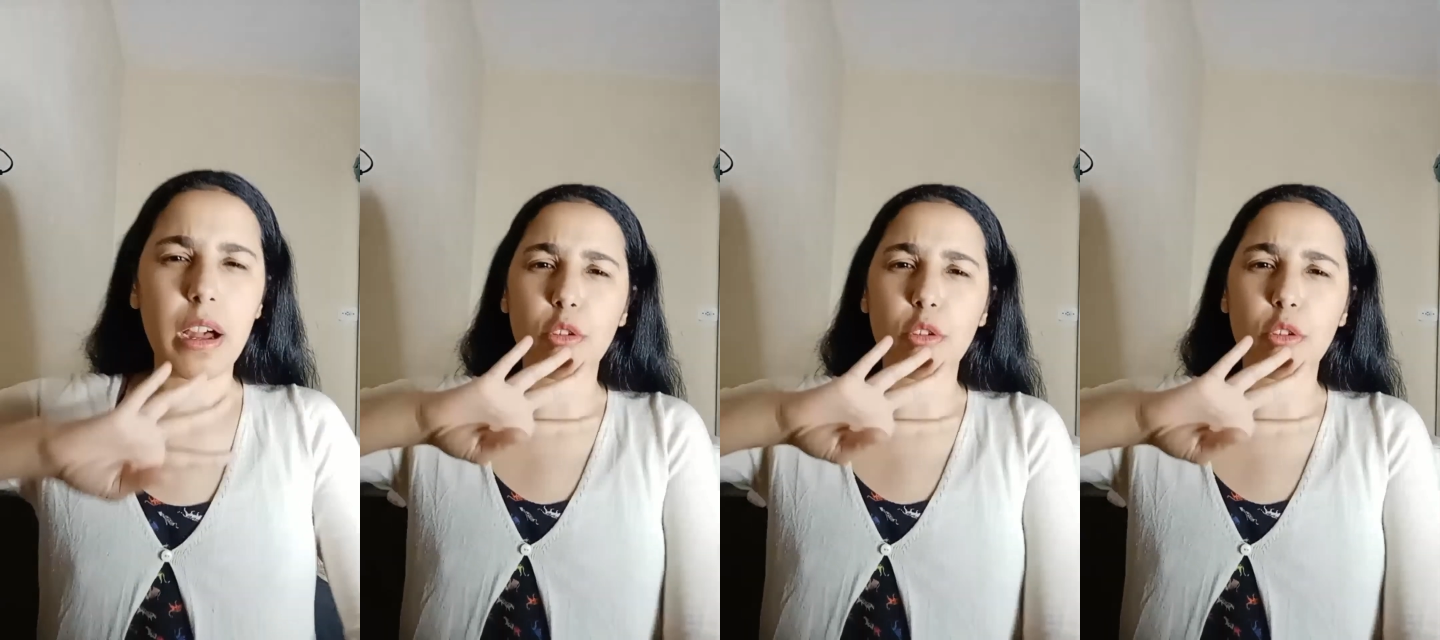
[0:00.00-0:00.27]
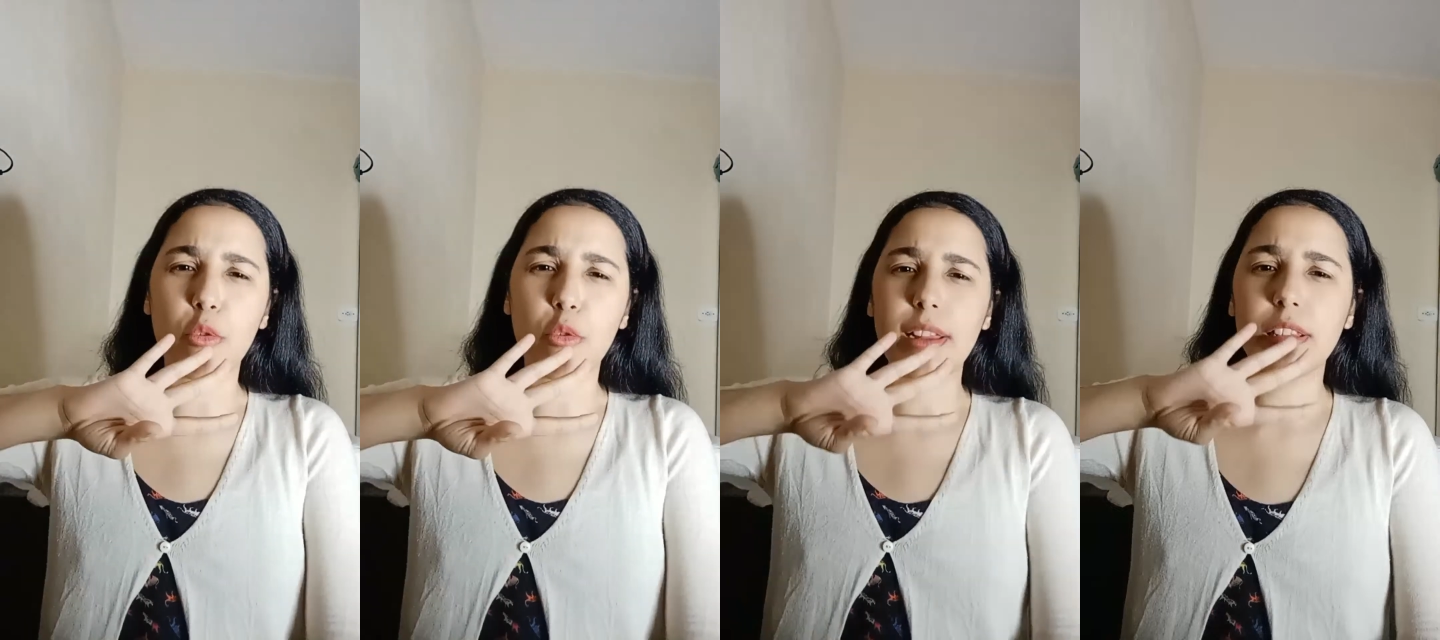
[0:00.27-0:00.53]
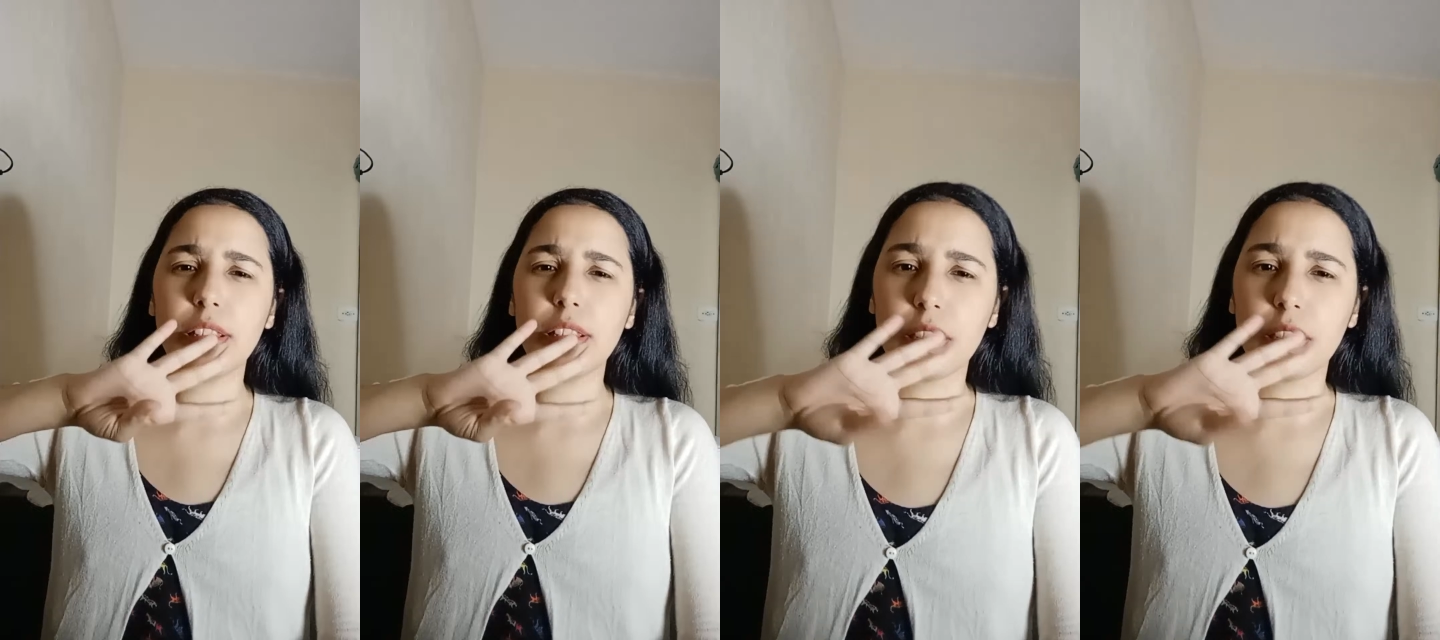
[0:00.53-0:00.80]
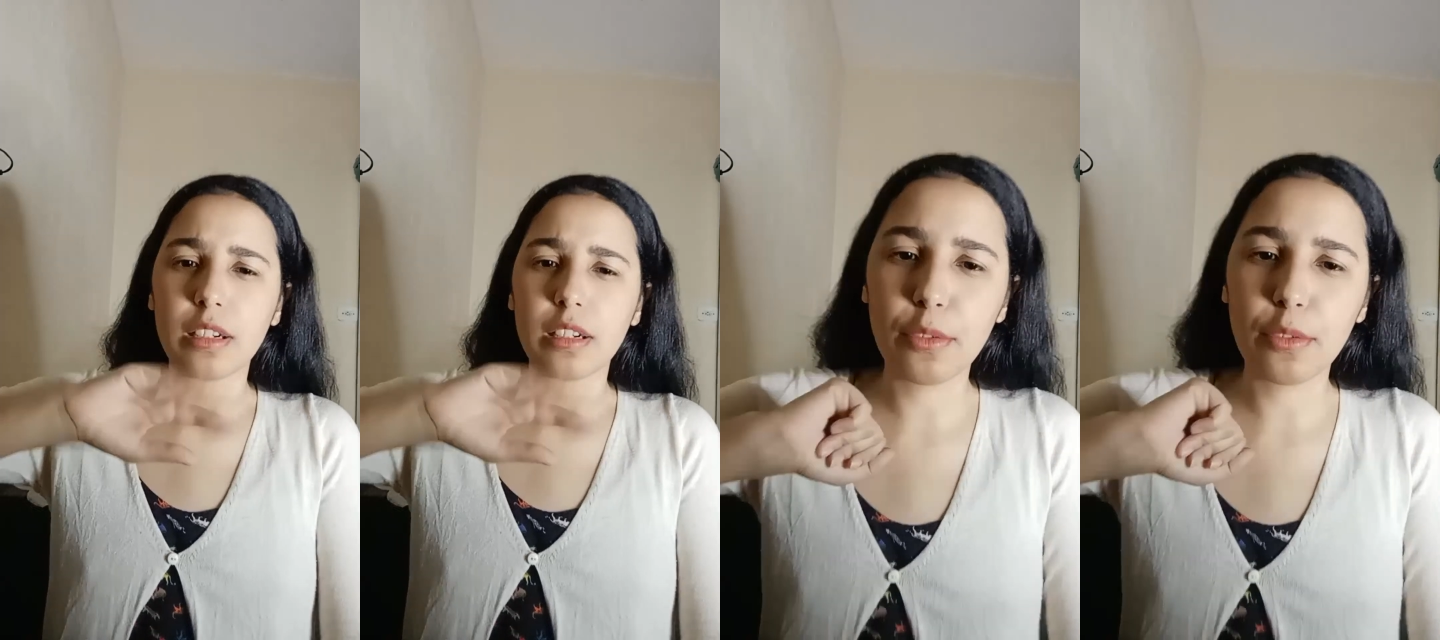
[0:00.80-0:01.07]
learned the
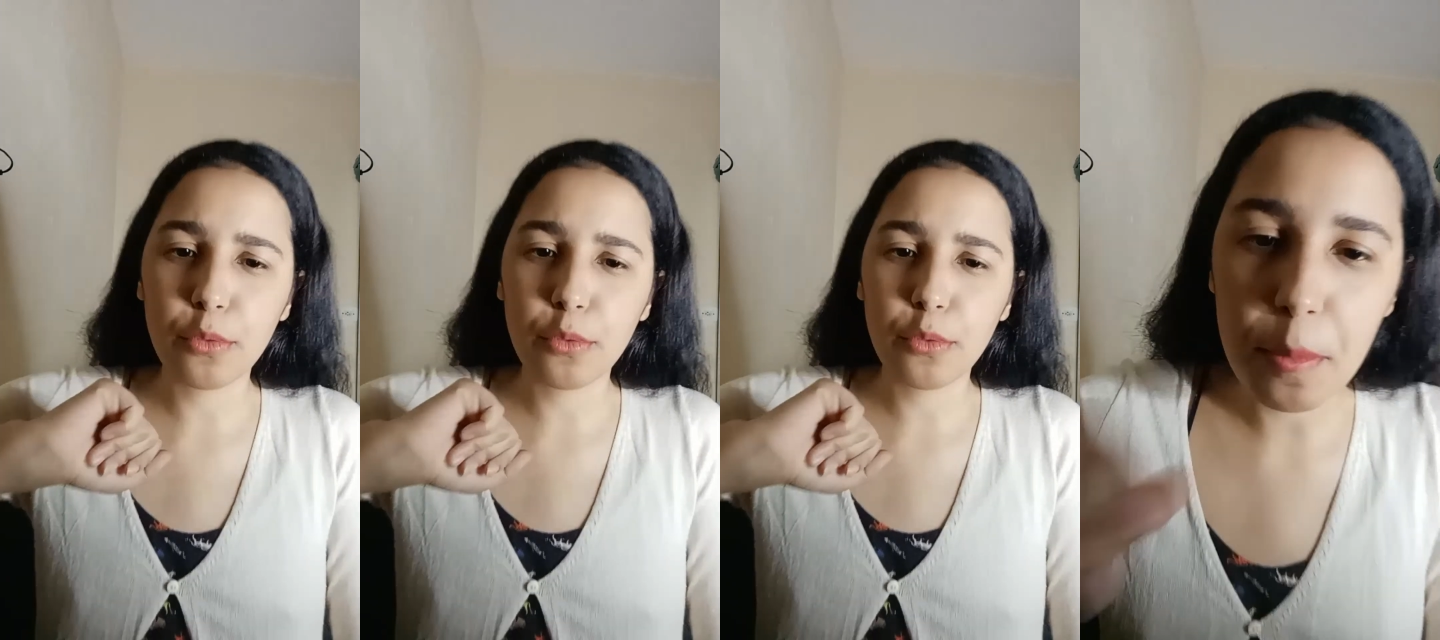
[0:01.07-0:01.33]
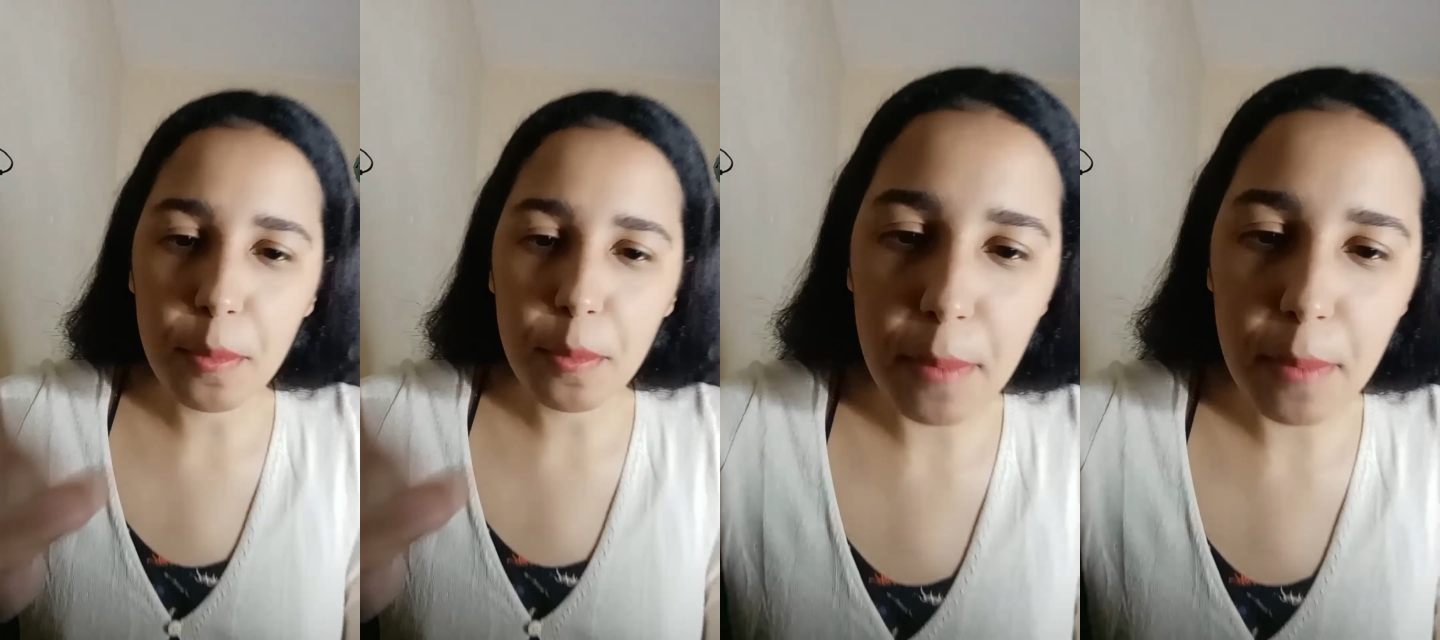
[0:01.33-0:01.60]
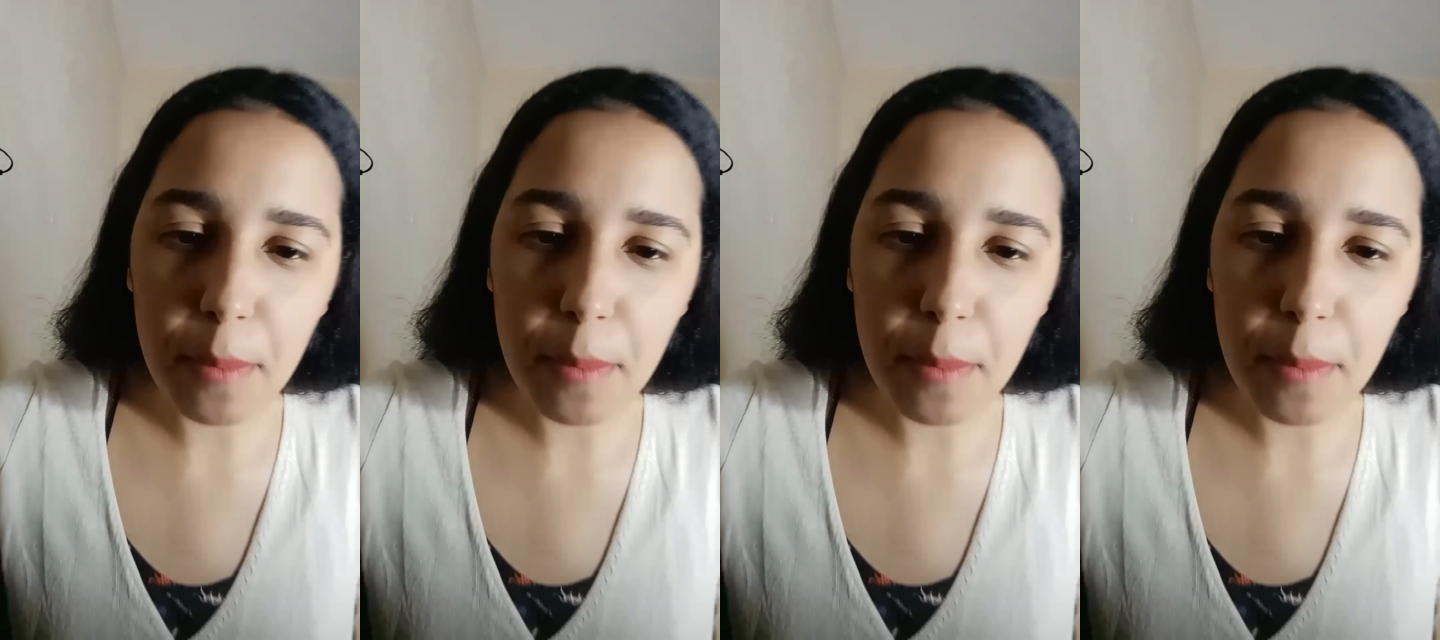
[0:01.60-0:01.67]
four magical